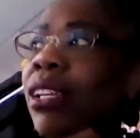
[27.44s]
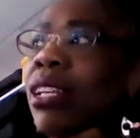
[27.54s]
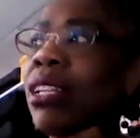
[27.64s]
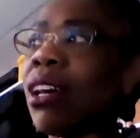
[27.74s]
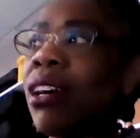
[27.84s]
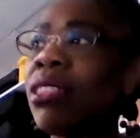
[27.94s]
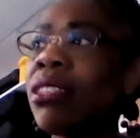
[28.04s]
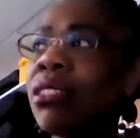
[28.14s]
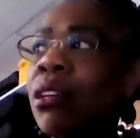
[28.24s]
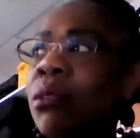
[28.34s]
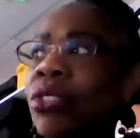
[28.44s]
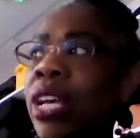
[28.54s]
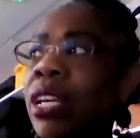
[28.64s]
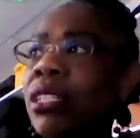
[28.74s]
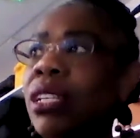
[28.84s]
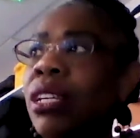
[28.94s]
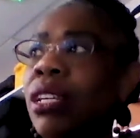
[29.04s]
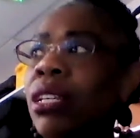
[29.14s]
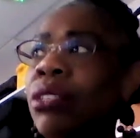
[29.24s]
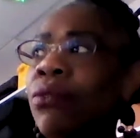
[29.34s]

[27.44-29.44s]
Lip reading: In other subjects, it's